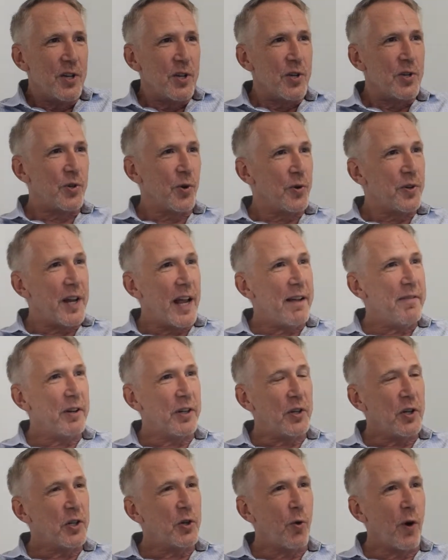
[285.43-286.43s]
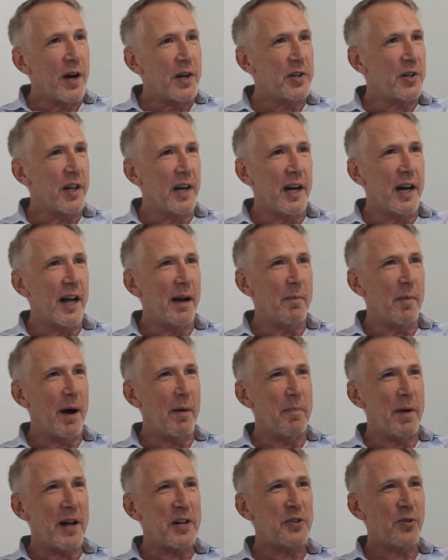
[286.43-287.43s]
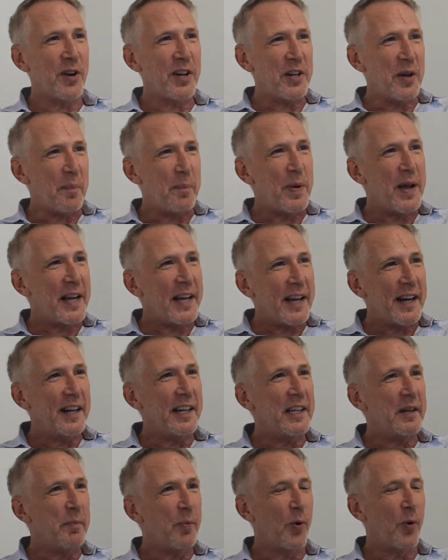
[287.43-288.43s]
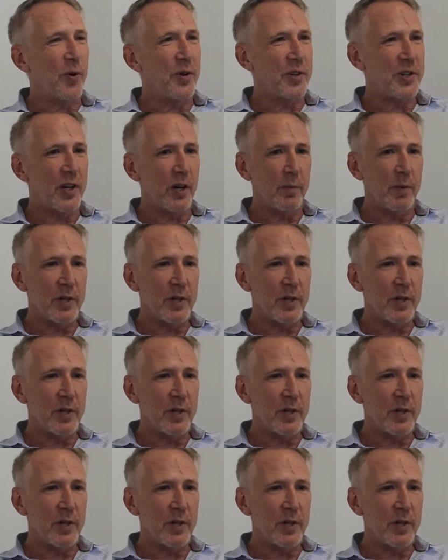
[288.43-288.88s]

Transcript: So David, good question. And I'm not trying to pick on any importers here,